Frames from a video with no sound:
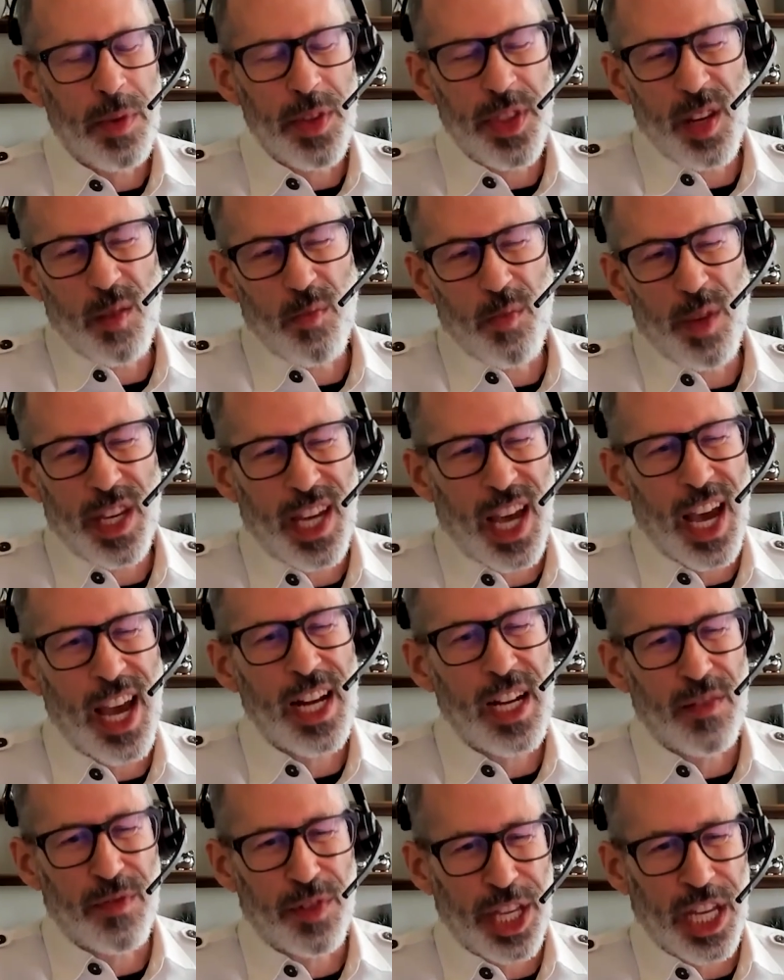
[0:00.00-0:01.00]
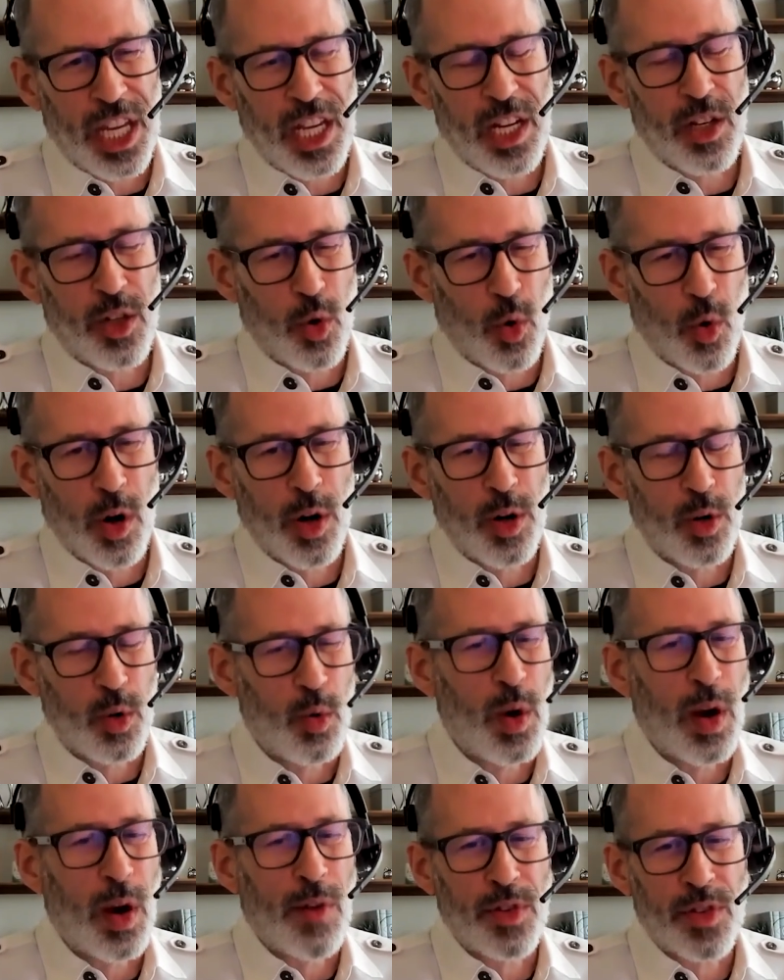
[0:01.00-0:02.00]
But then we kind of lean toward
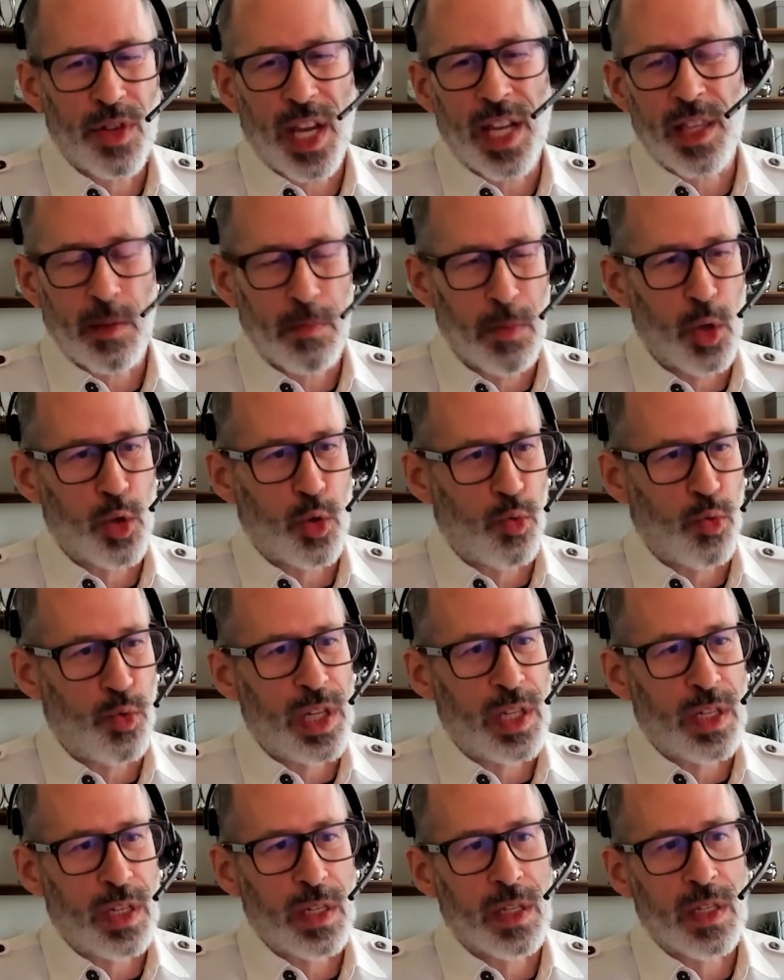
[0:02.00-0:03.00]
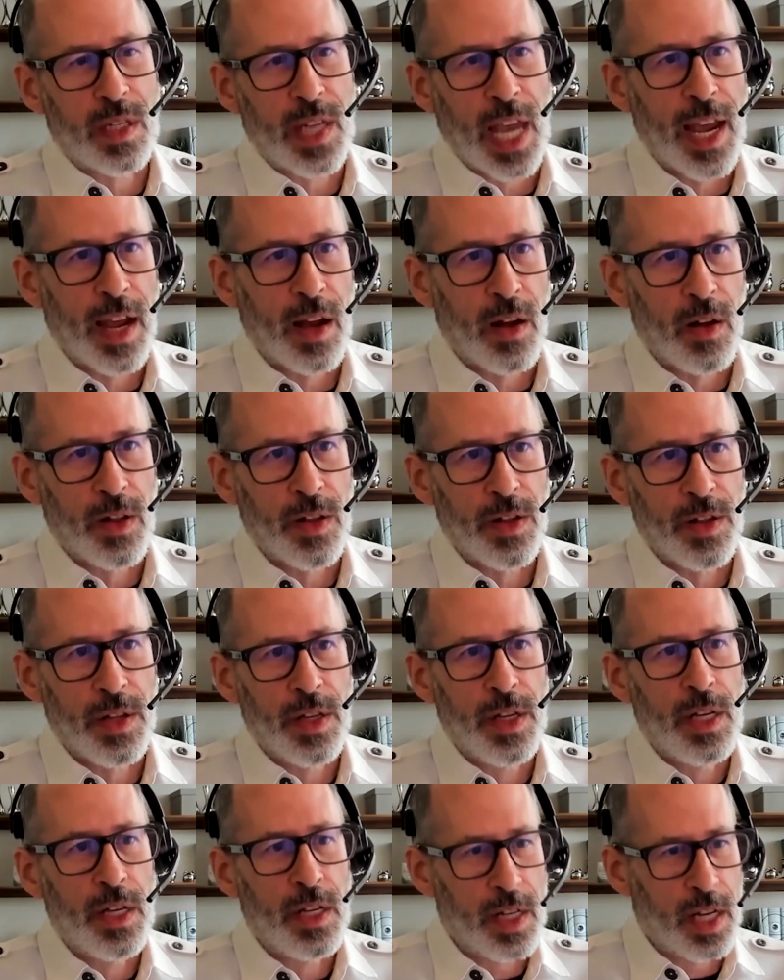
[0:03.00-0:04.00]
whoever's got the most recent sale
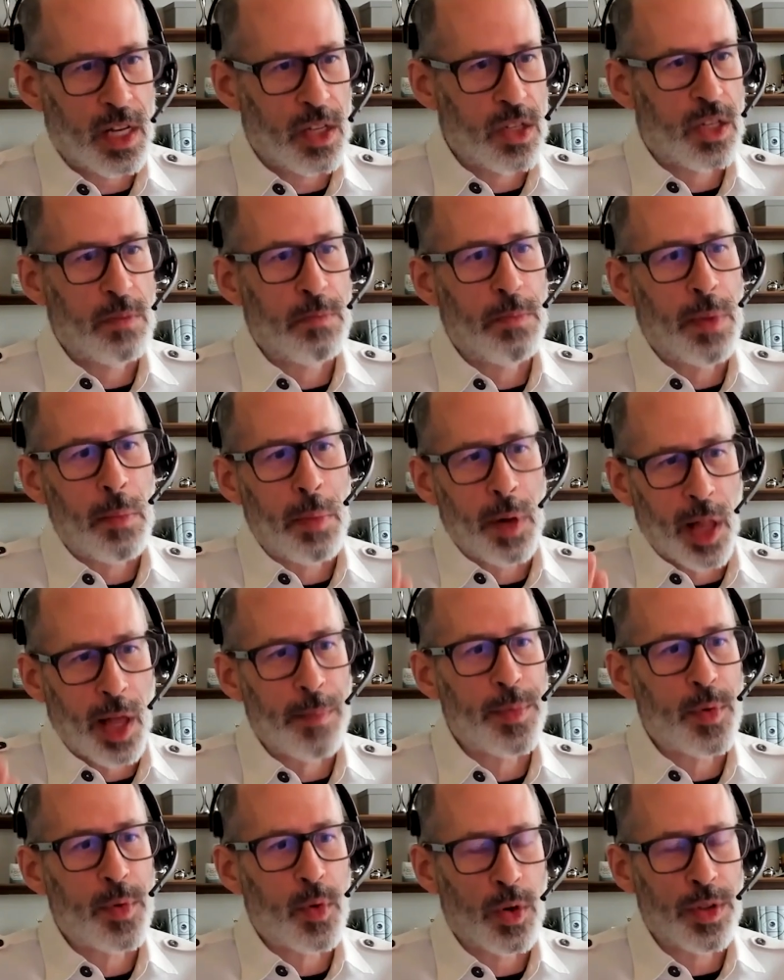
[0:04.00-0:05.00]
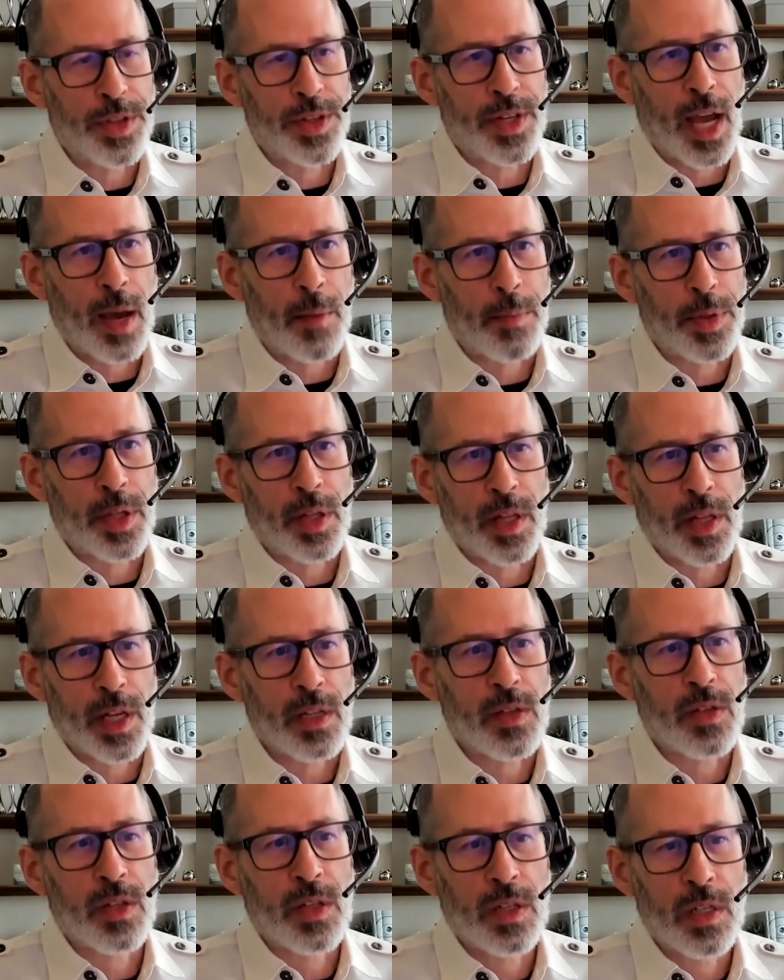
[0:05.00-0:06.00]
tends to bubble up toward the top of the
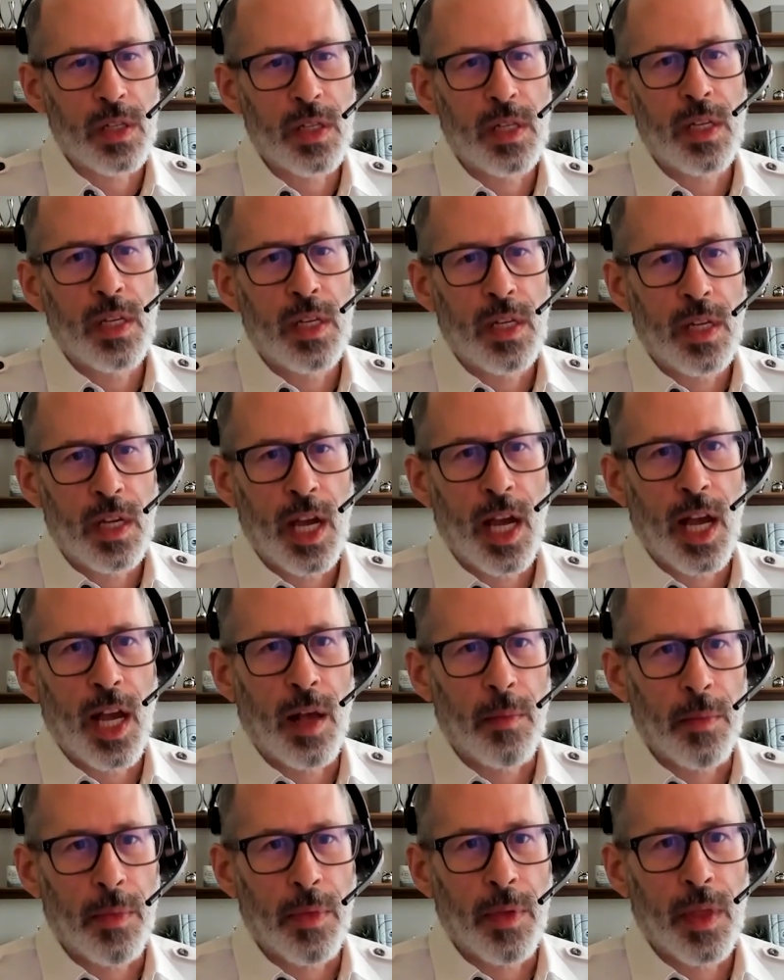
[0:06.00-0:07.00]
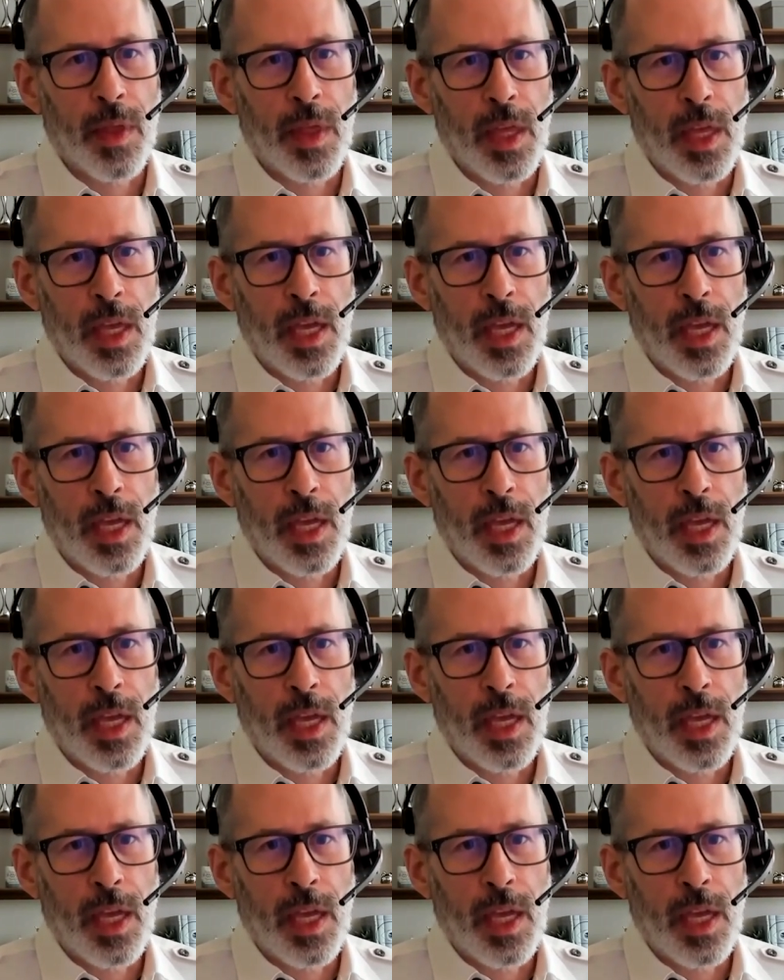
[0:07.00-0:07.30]
list. And